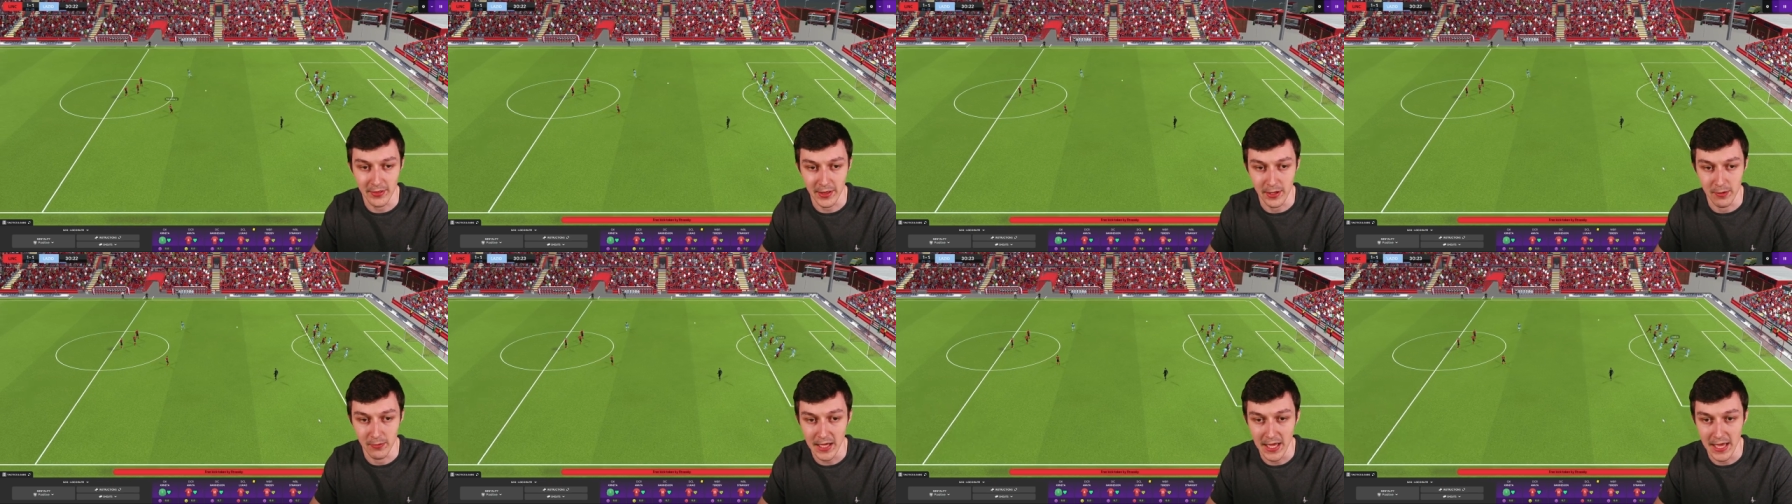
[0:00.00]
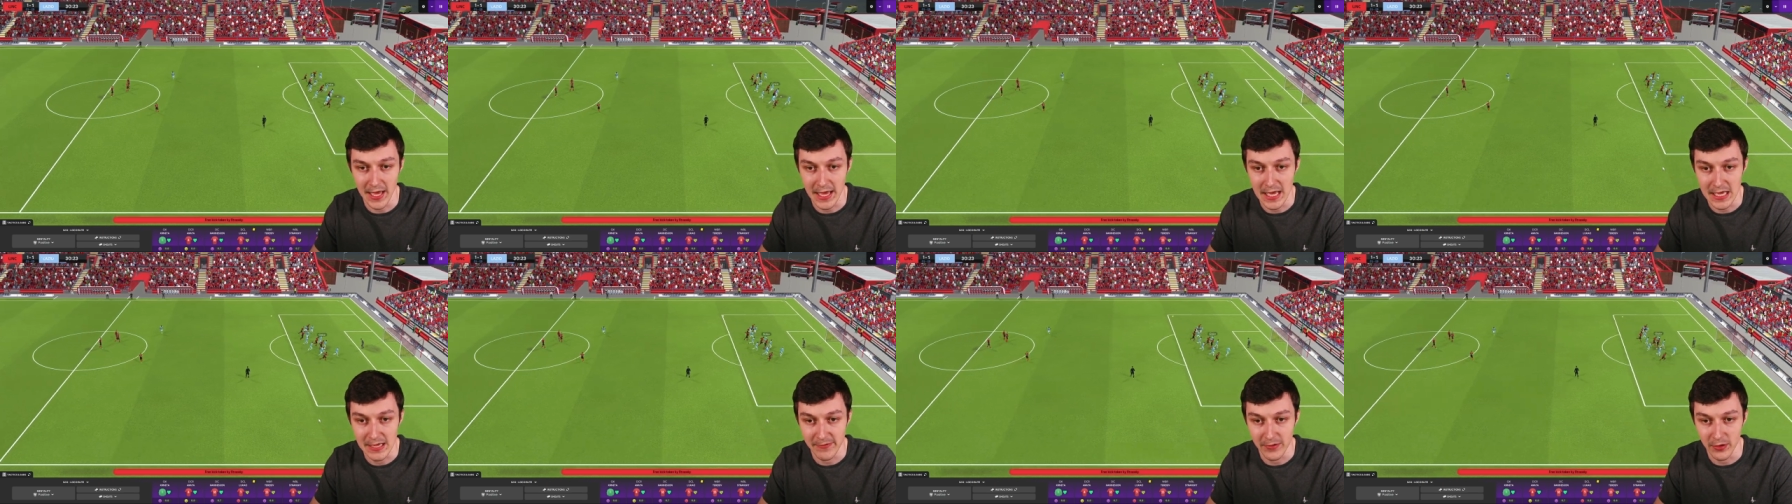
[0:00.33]

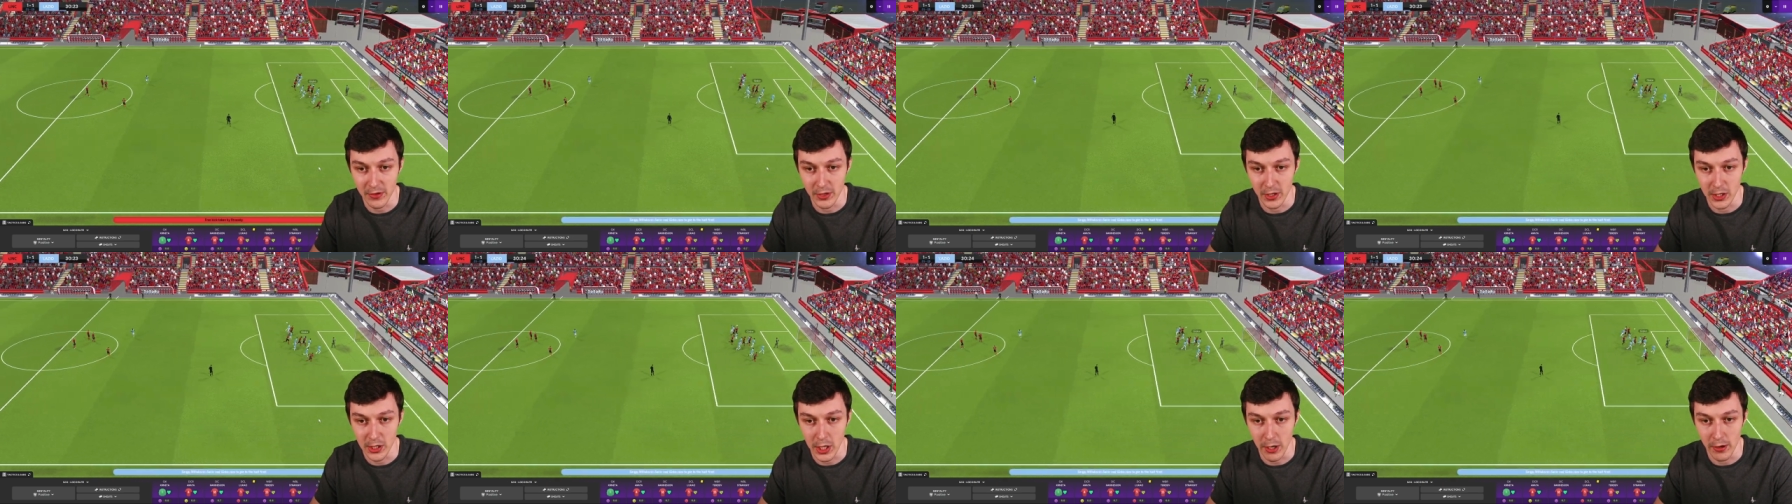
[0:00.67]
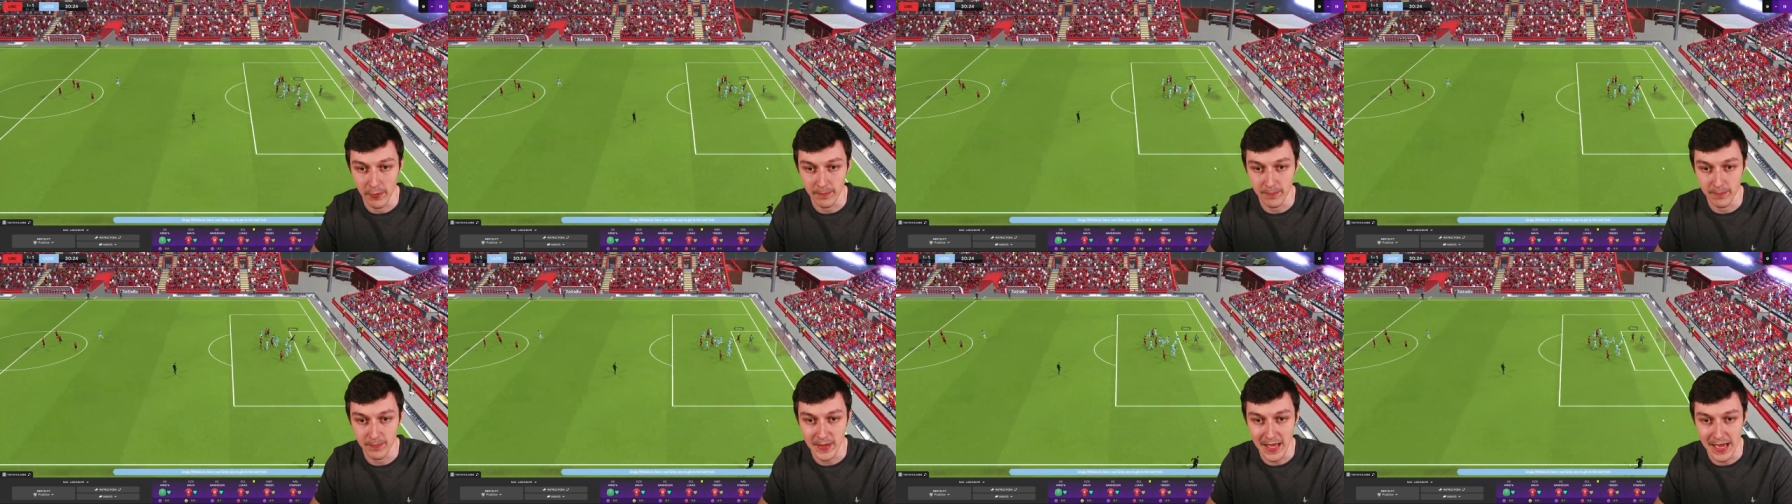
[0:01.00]
okay if it's going to go
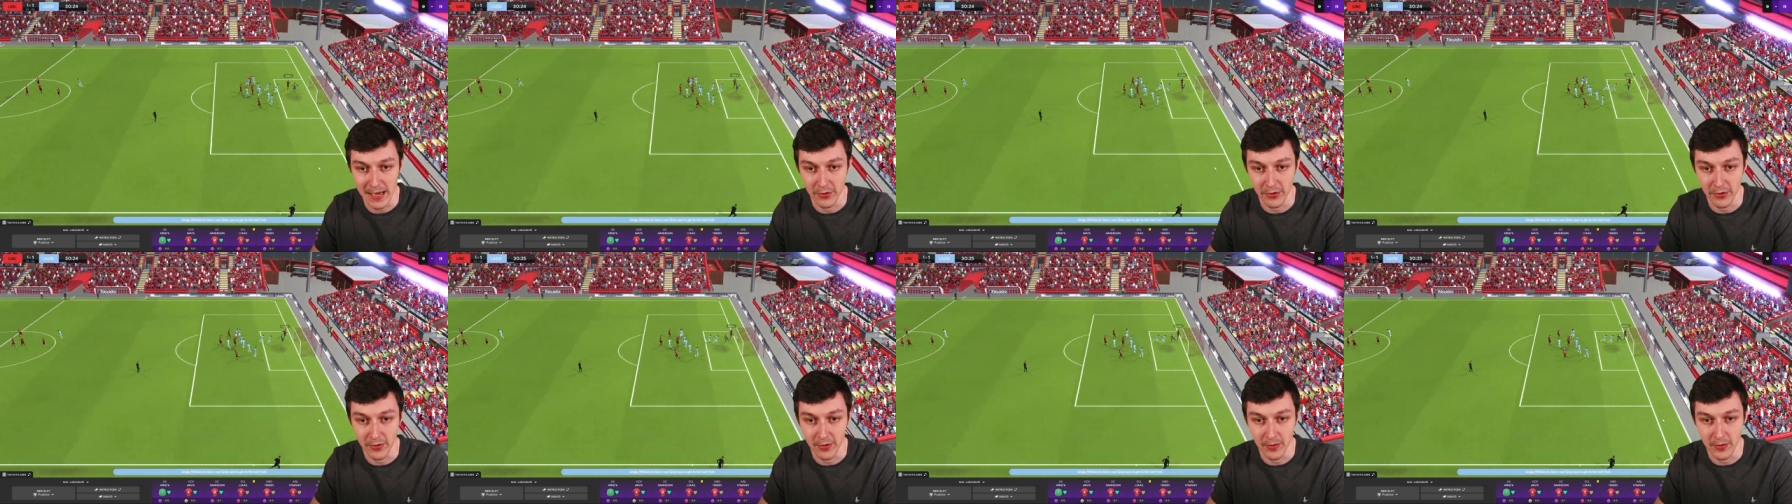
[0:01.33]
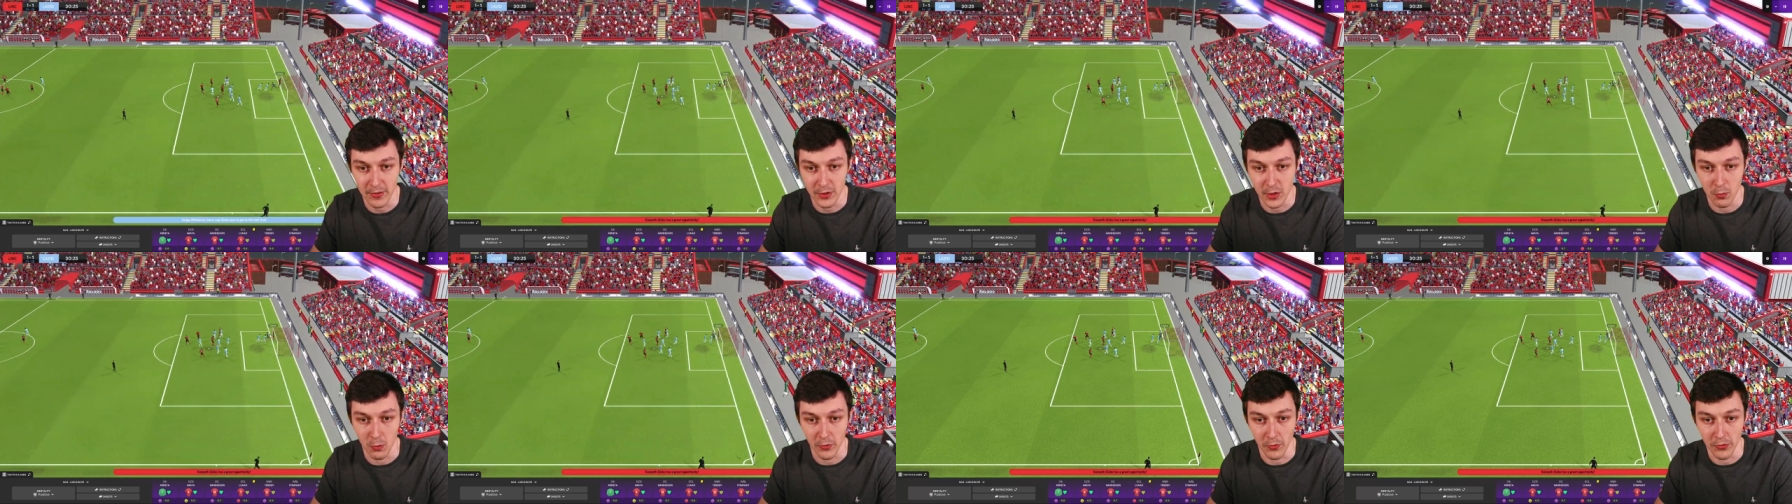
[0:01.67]
down as
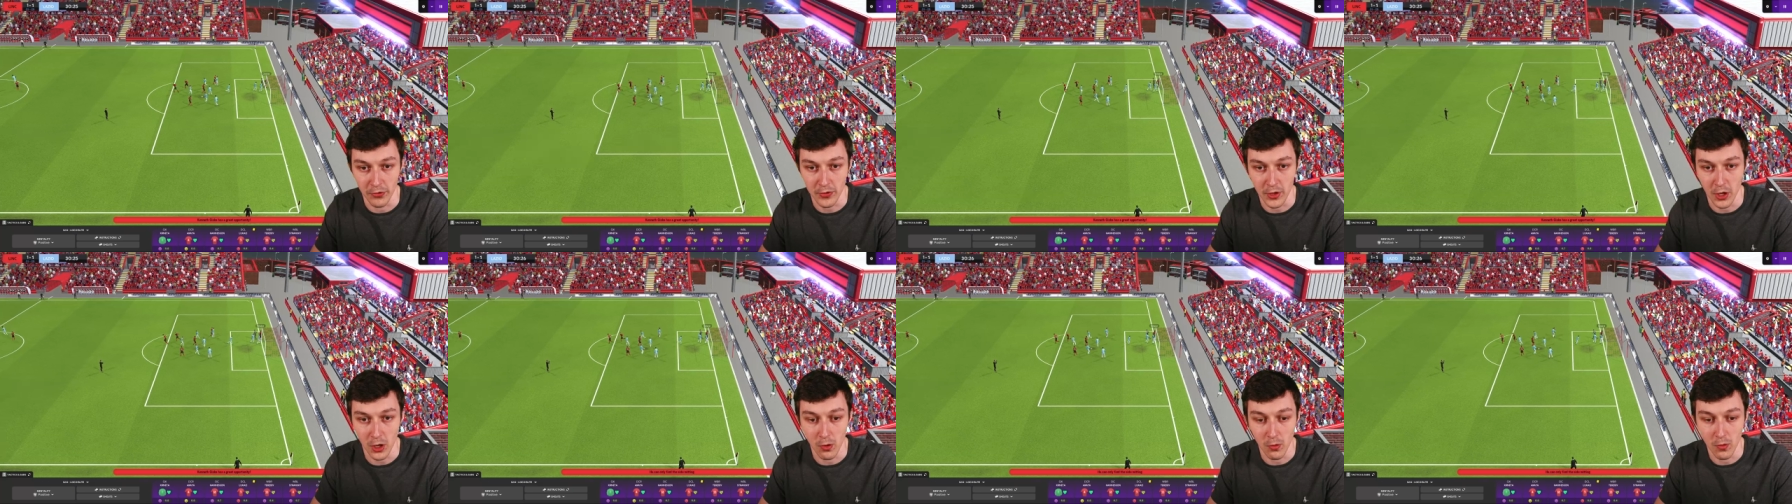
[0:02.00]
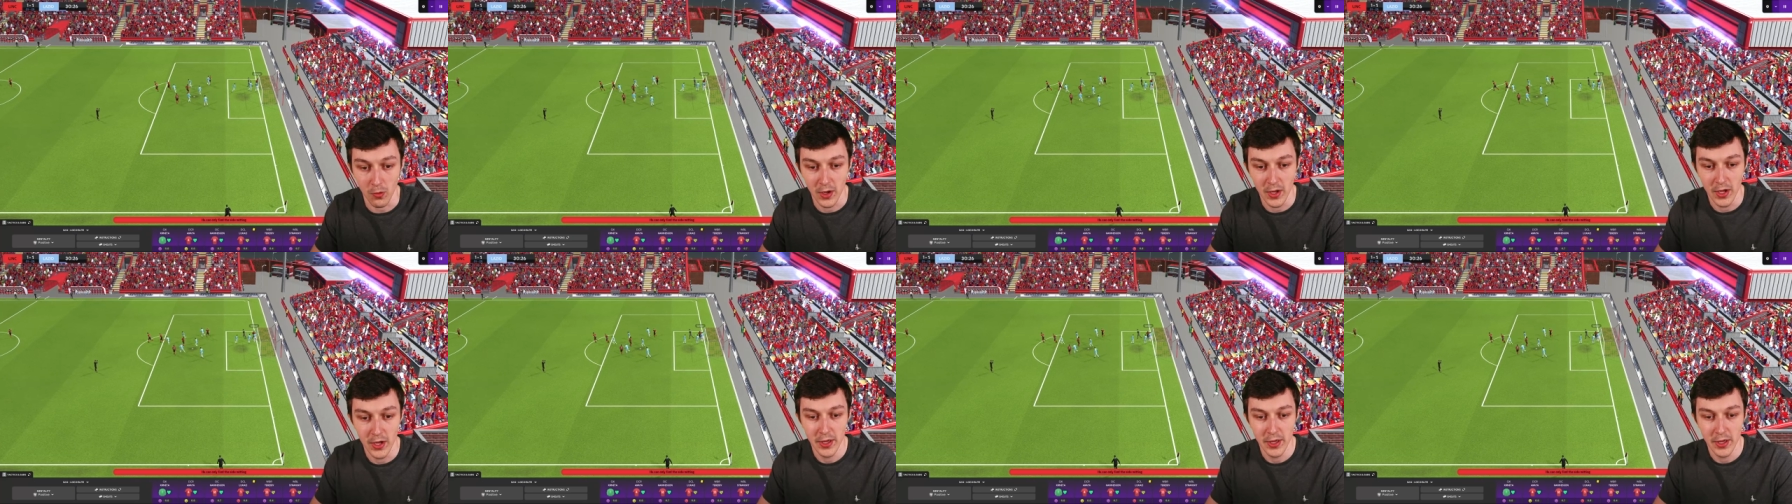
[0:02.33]
someone's goal.